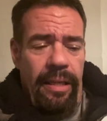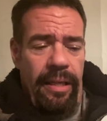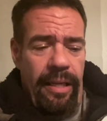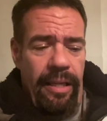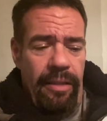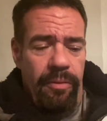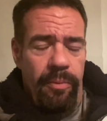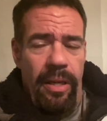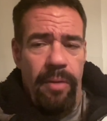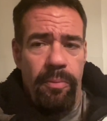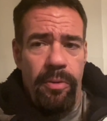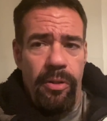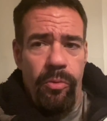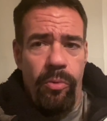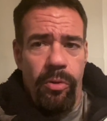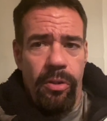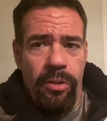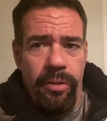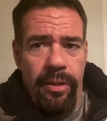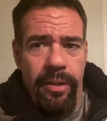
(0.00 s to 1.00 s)
and maybe
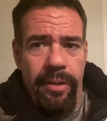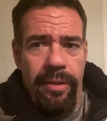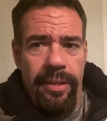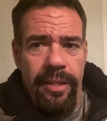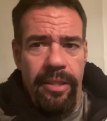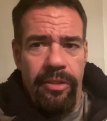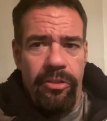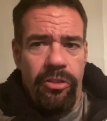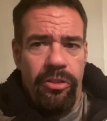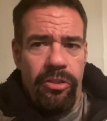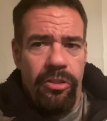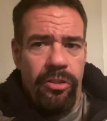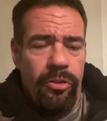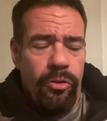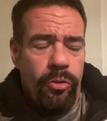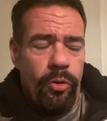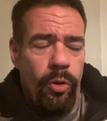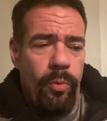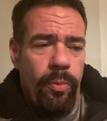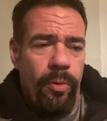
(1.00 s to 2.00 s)
we're a niche
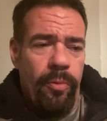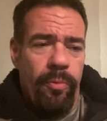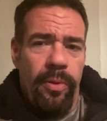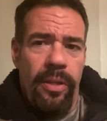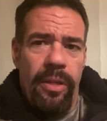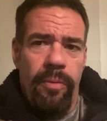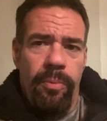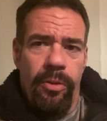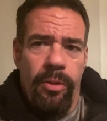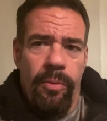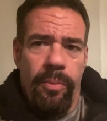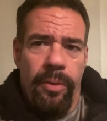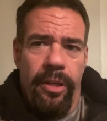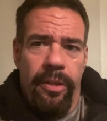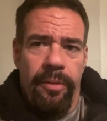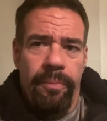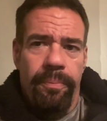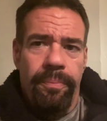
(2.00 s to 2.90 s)
group of people, but